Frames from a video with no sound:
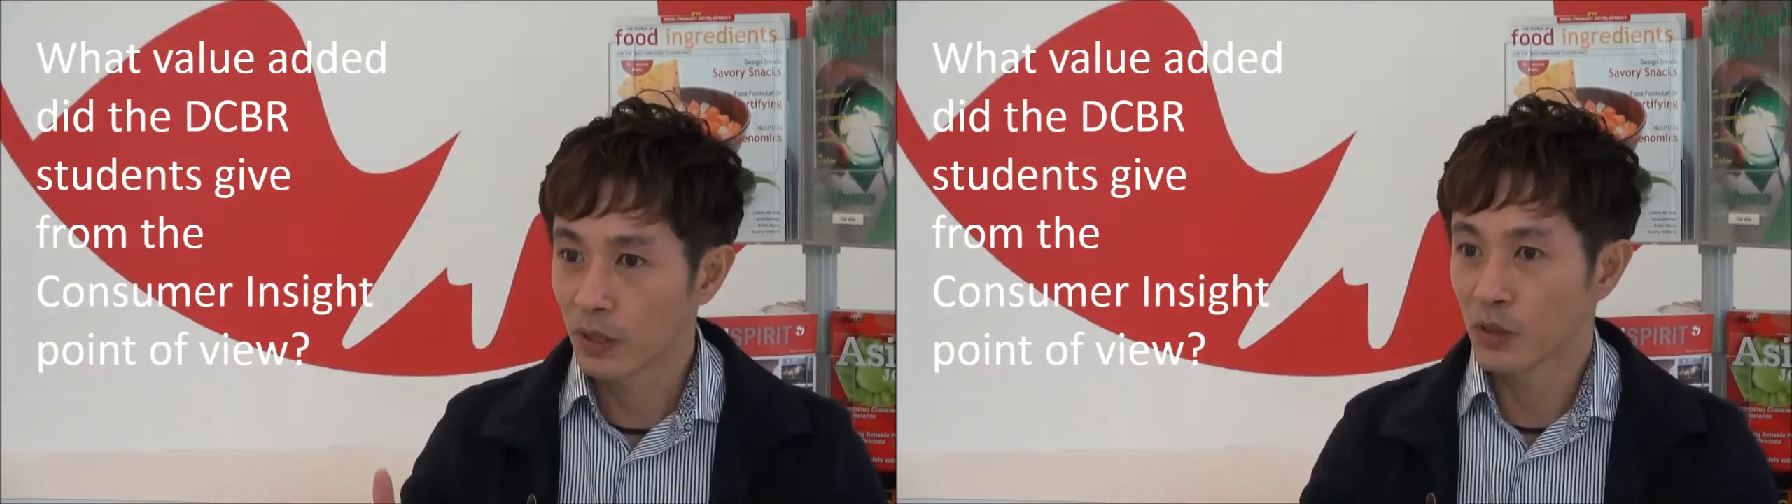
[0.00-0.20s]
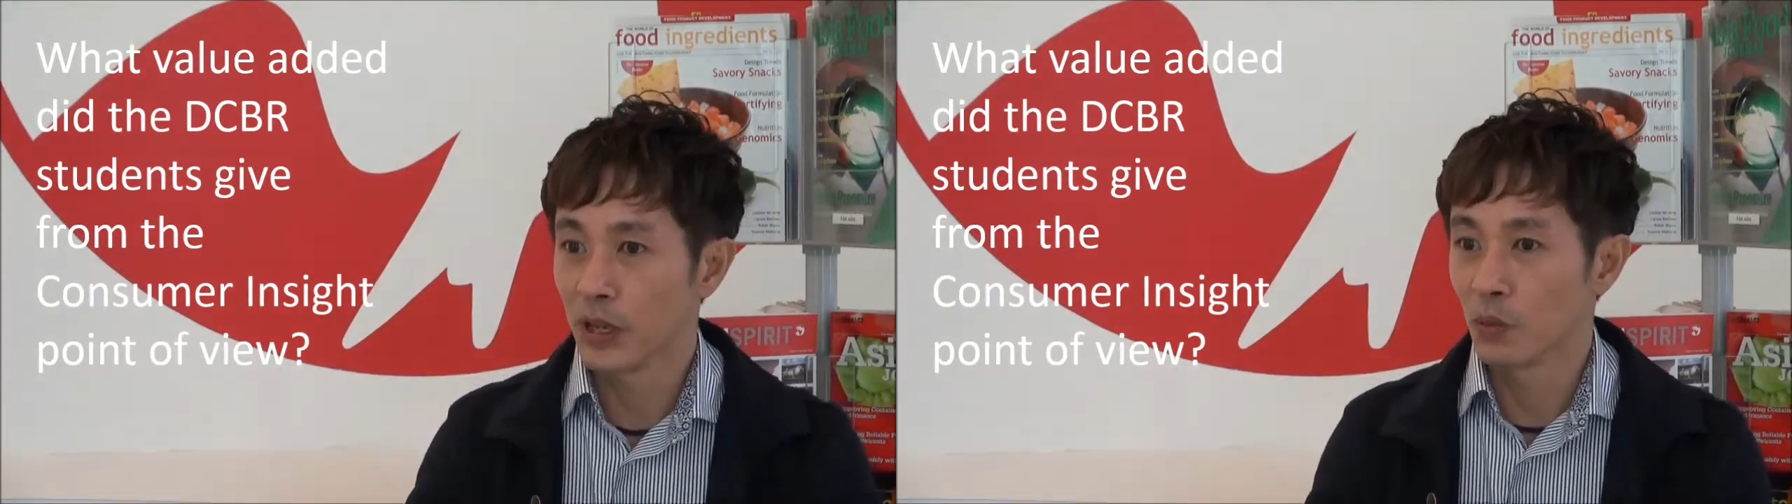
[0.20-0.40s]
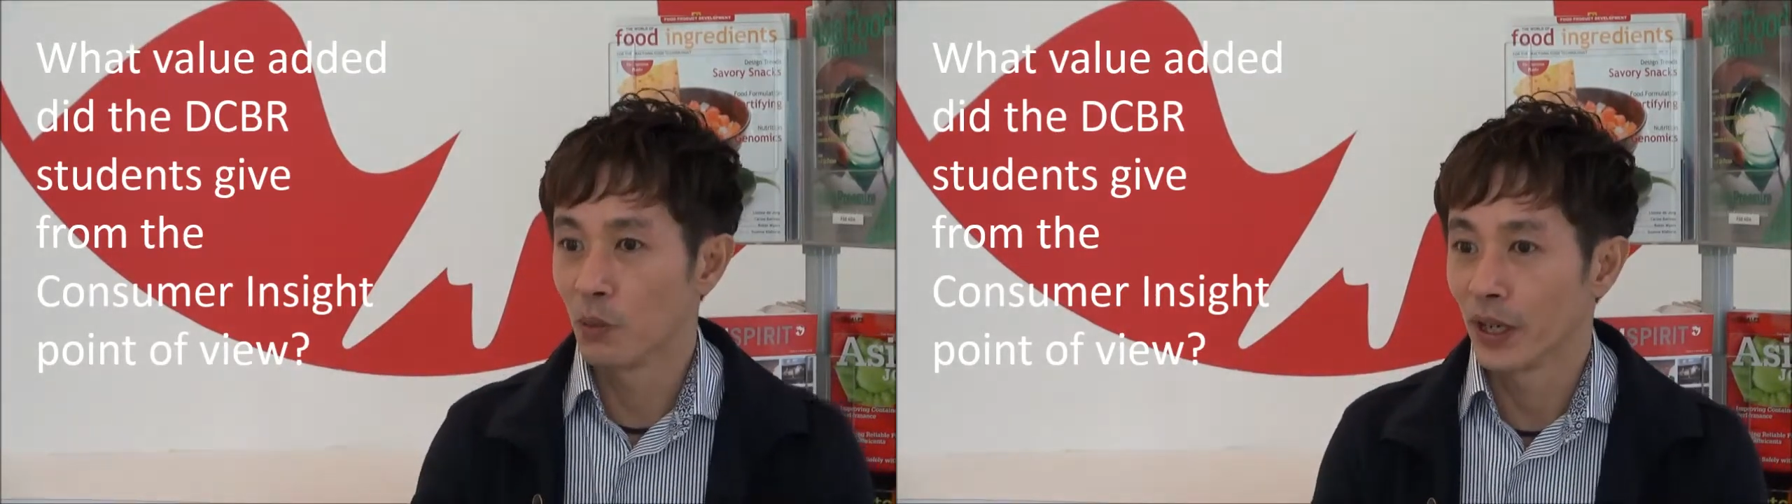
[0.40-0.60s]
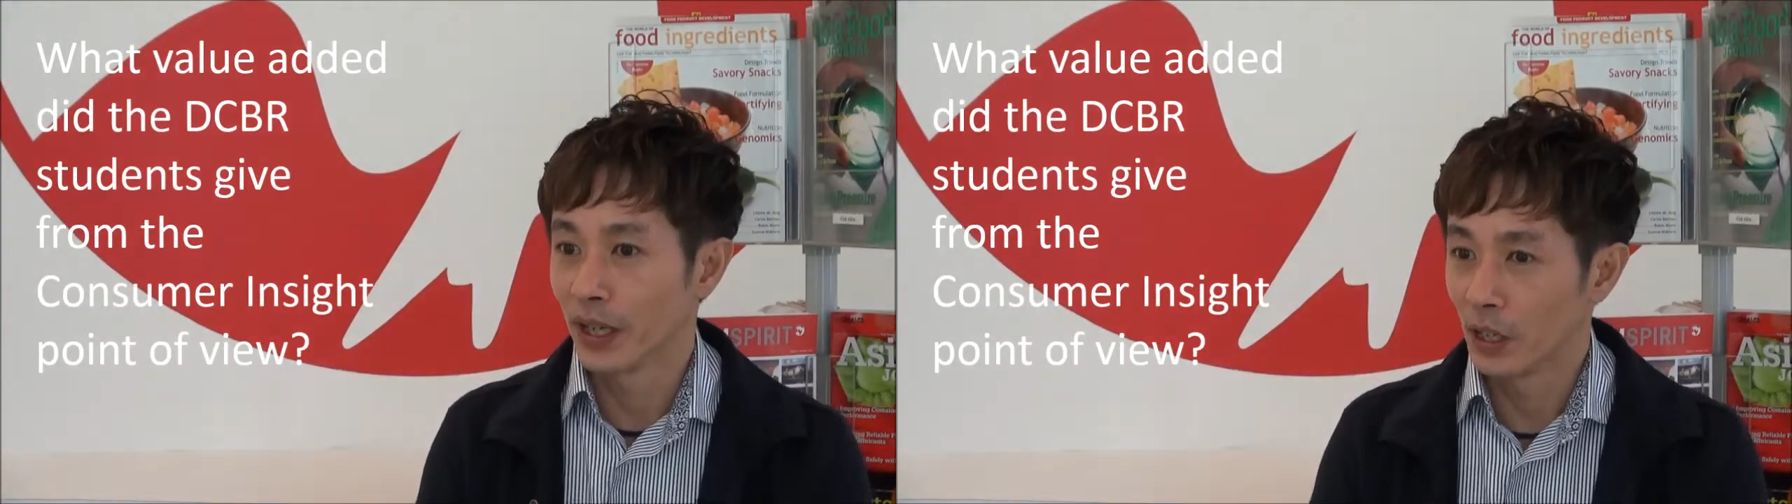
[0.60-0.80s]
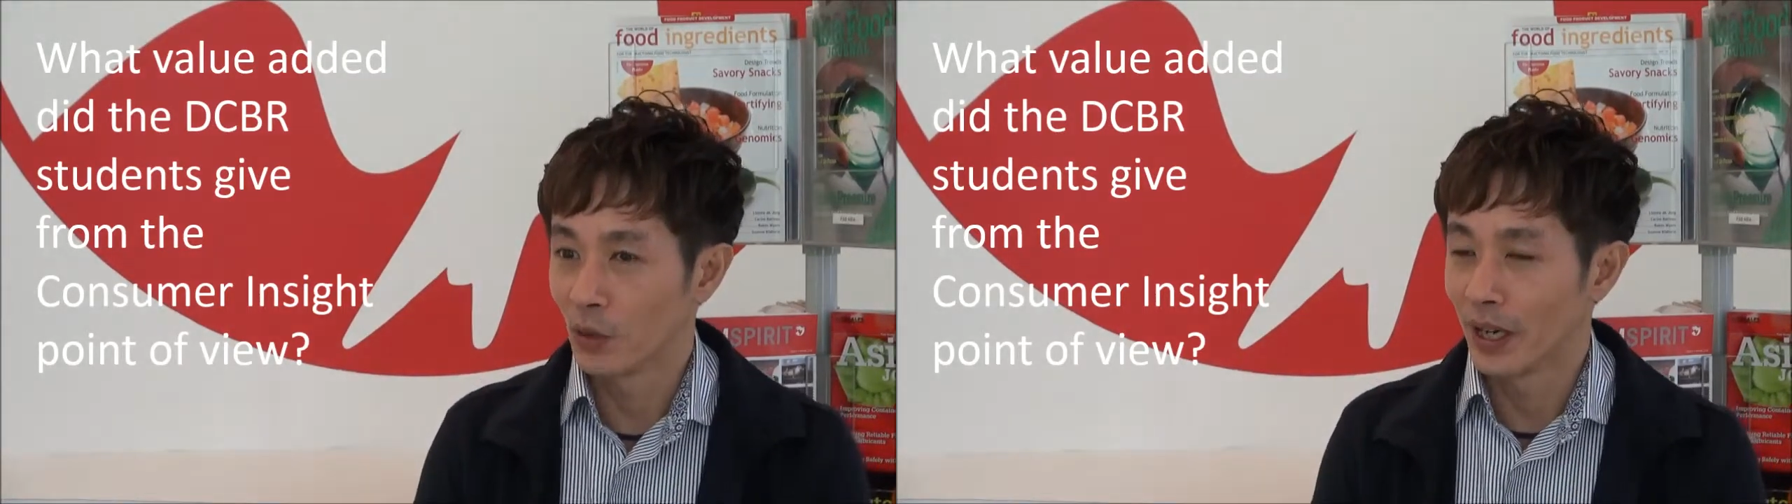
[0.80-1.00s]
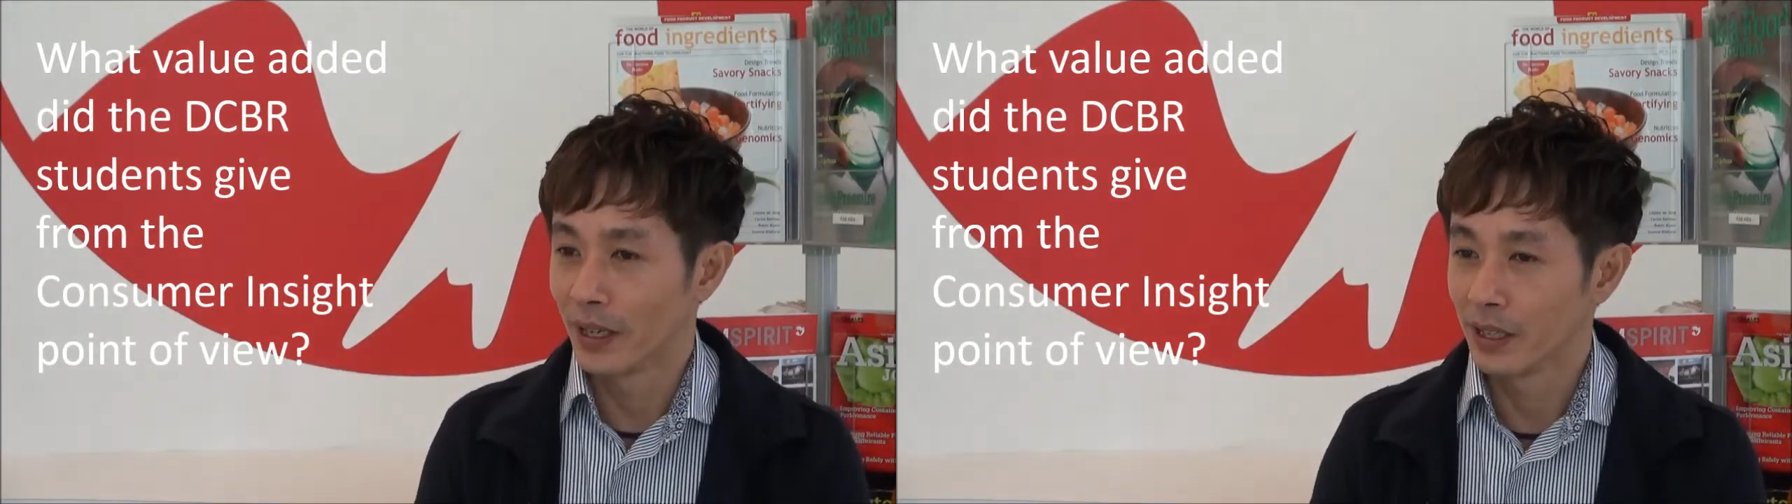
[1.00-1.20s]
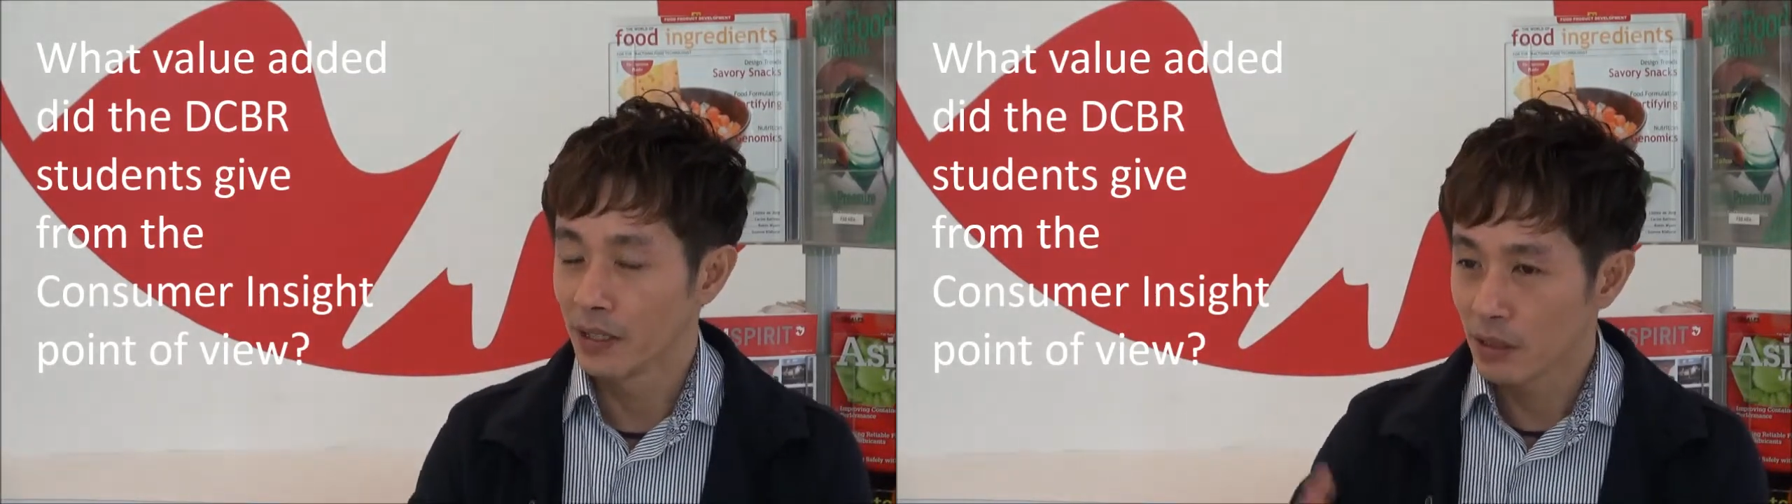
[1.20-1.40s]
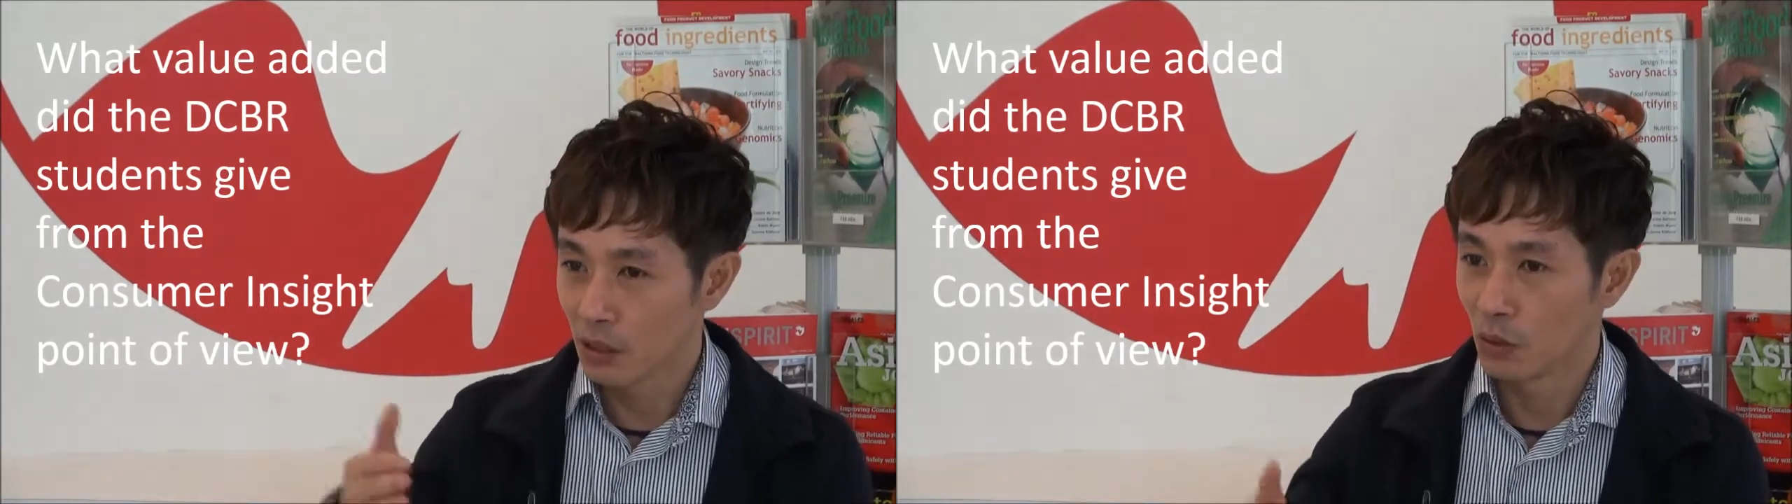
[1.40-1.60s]
try to bring in new
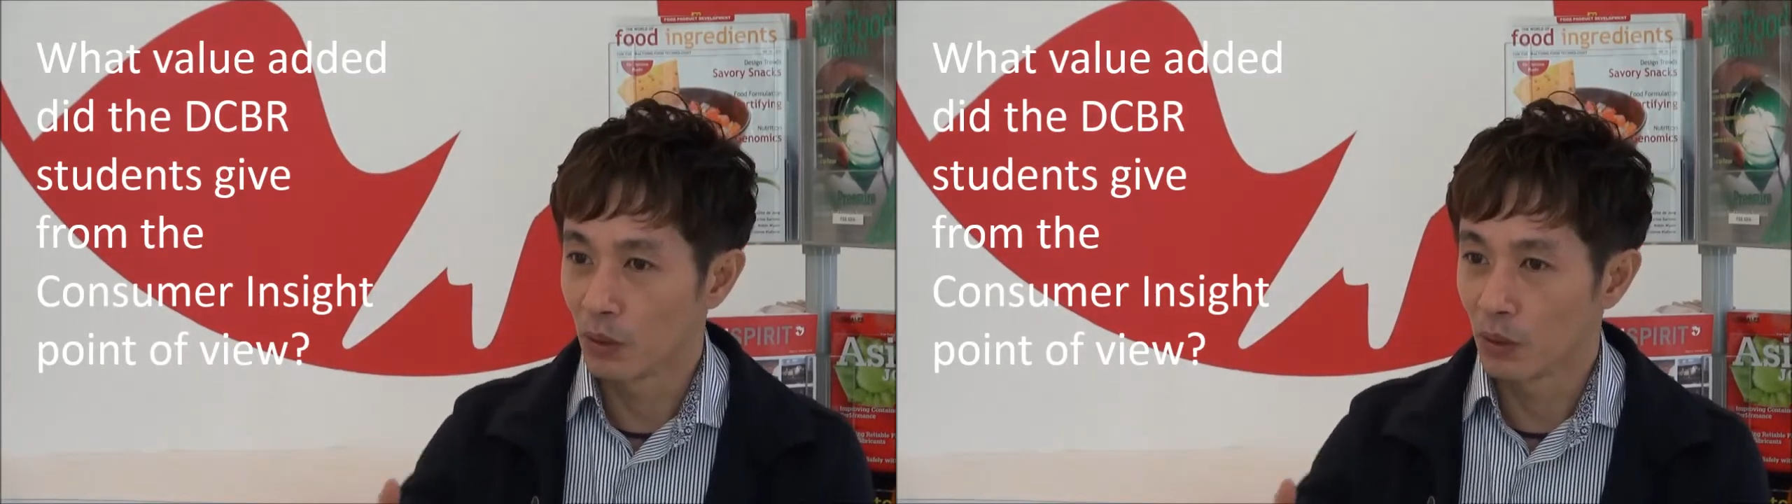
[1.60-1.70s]
ideas, new